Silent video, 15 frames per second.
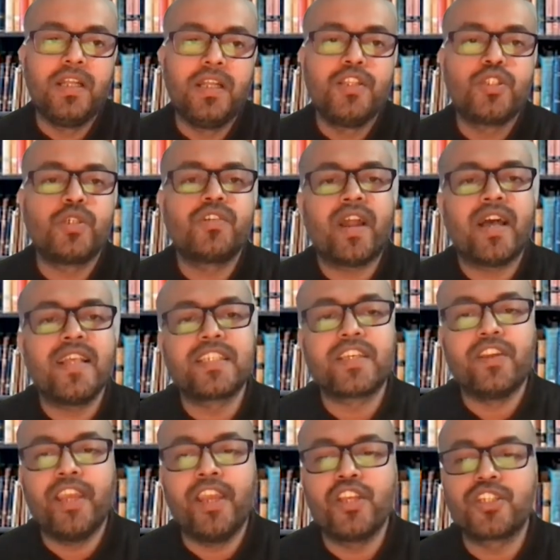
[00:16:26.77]
So
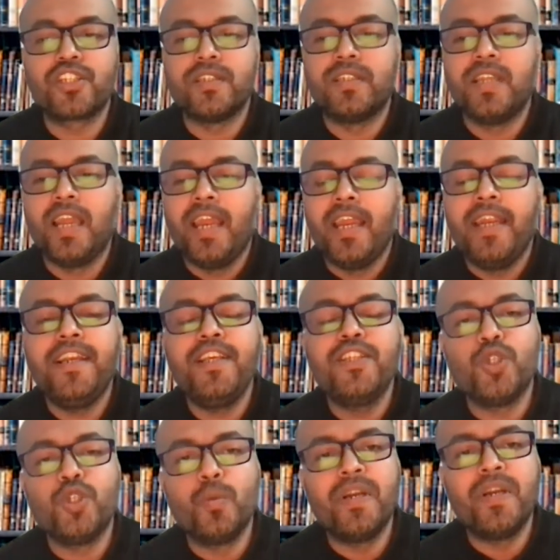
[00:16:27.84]
transcreation, it
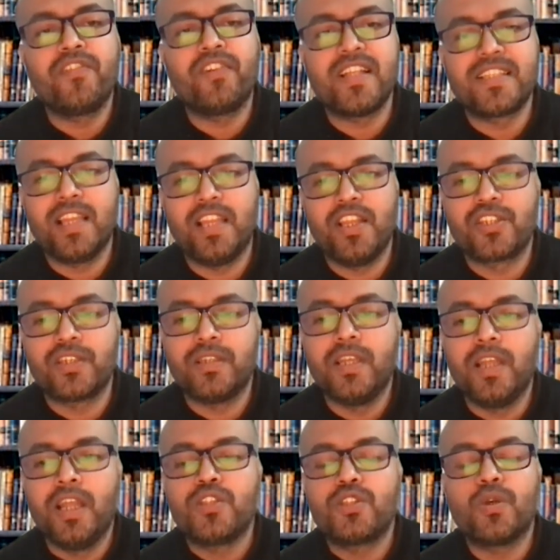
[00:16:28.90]
is human translation.
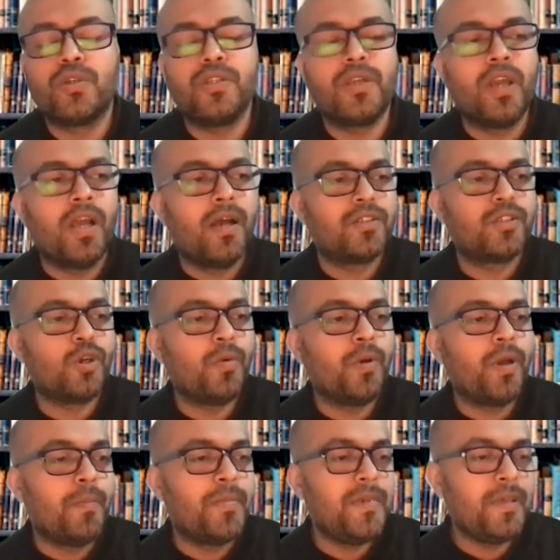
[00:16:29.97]

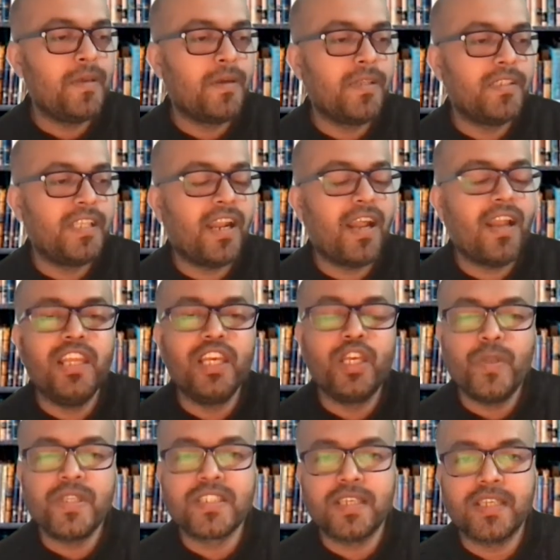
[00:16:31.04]
There are
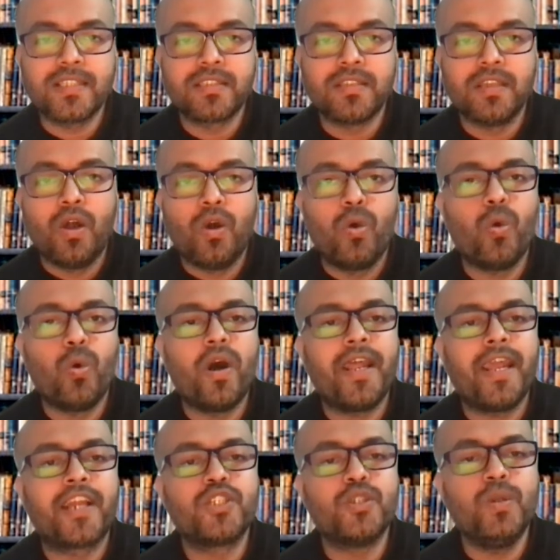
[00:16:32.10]
linguistics who are
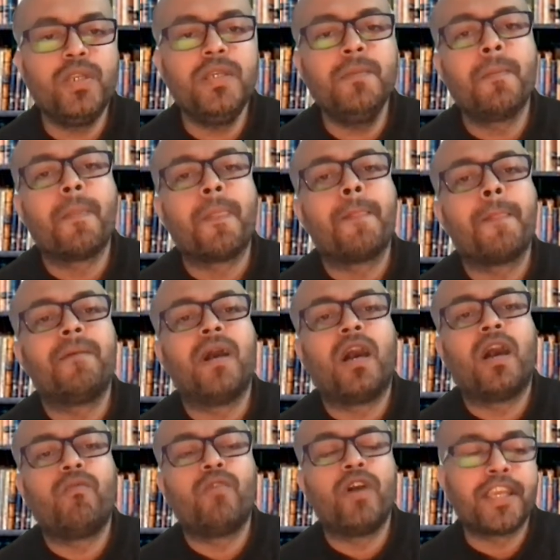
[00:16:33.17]
actually
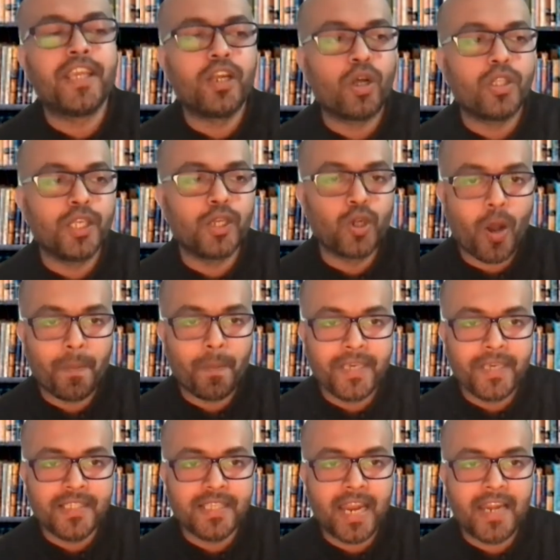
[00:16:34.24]
working on the
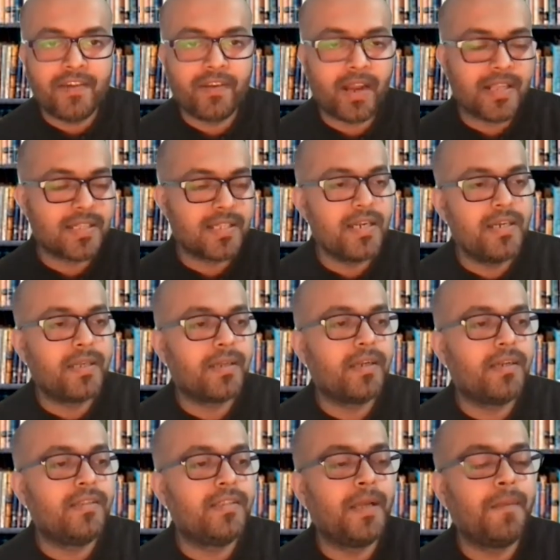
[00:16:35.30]
copies and translating
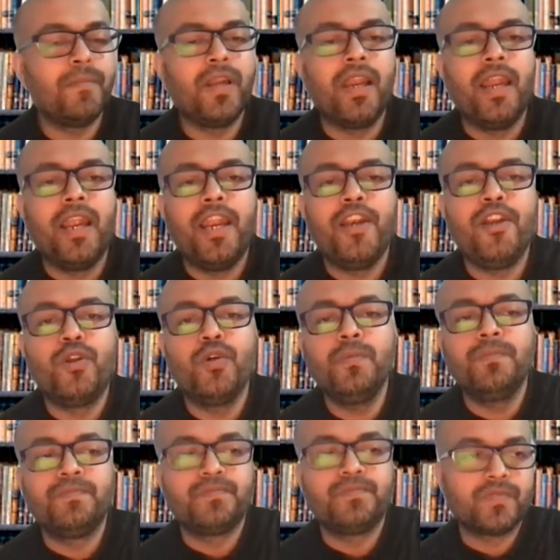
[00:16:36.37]
them into
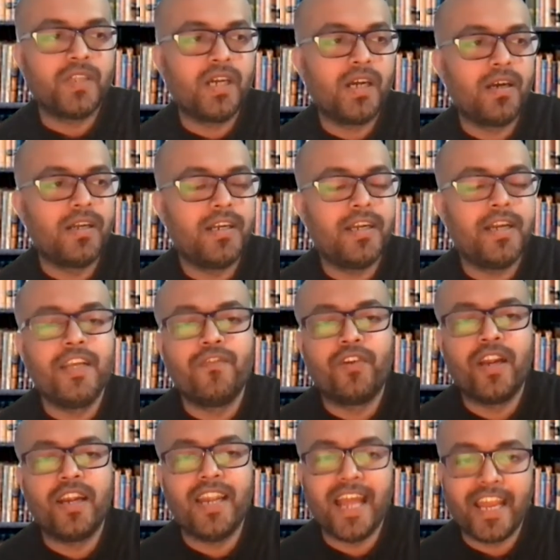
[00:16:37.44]
a
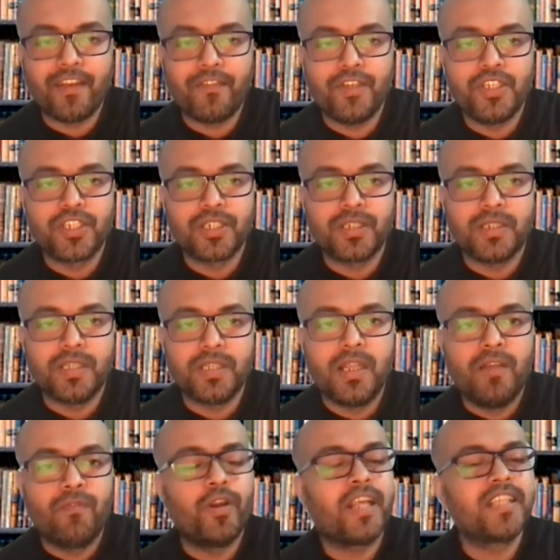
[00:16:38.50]
different language.
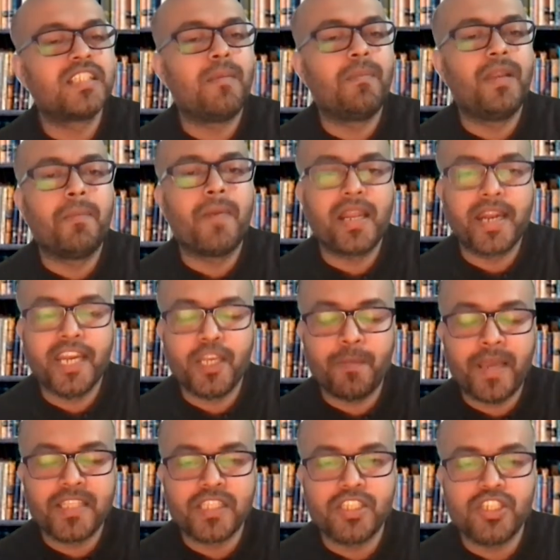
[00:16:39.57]
For example, marketing
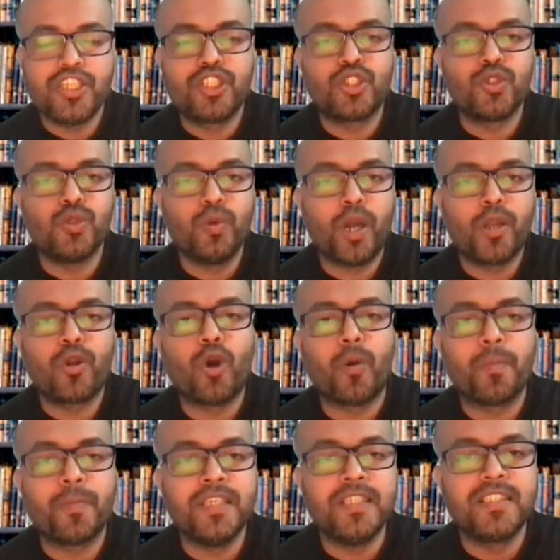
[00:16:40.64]
messages, UI
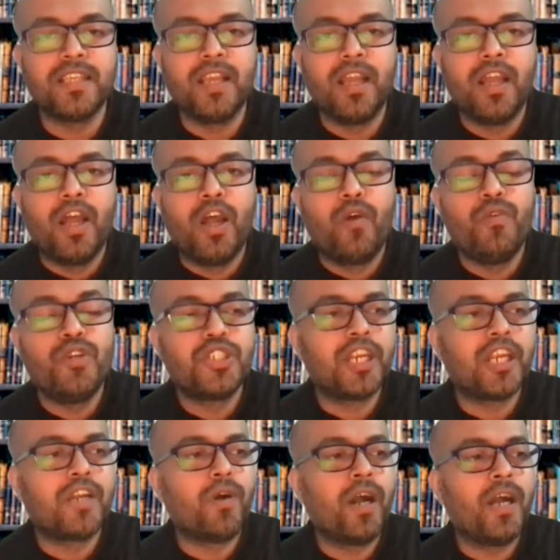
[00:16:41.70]
copies, which
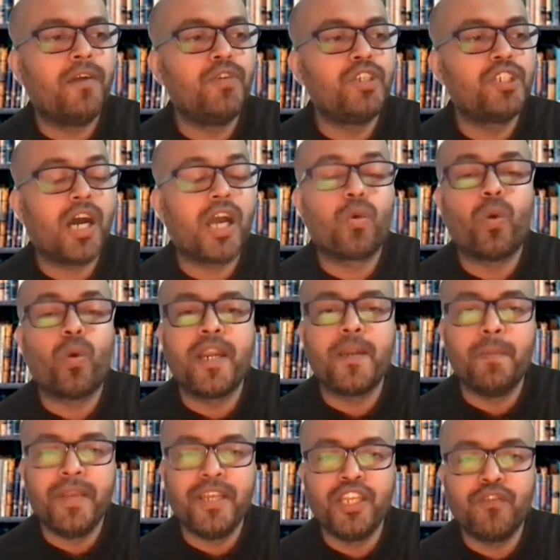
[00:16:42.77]
are quite
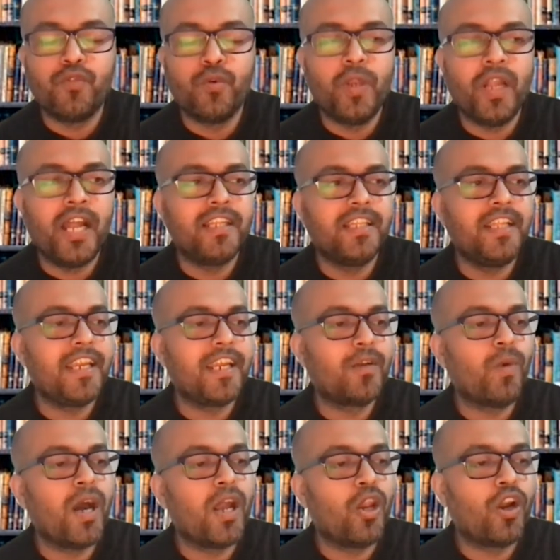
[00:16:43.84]
meaningful, and they
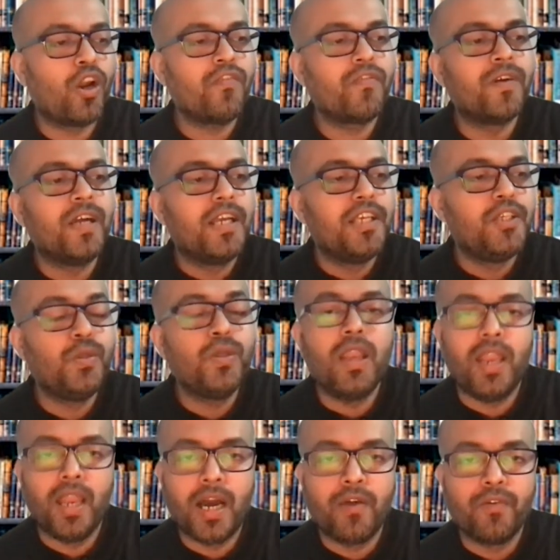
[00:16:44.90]
require a lot of
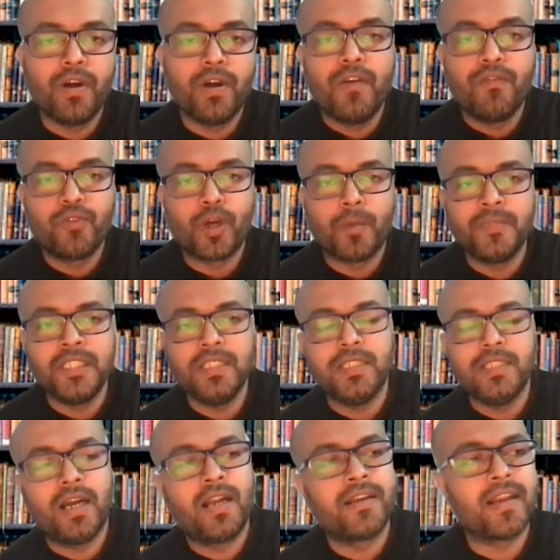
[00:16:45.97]
love from
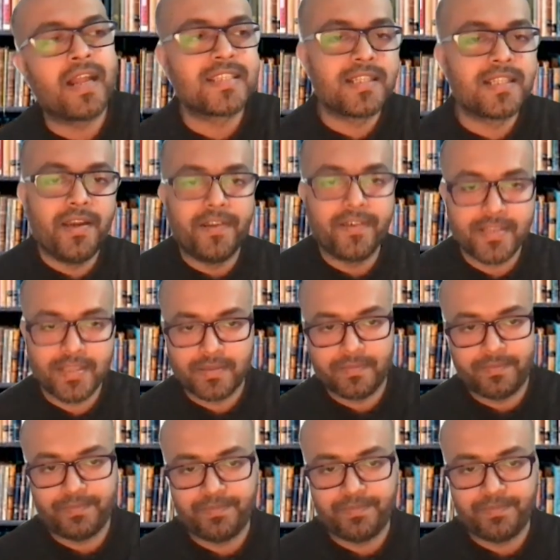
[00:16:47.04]
the translators.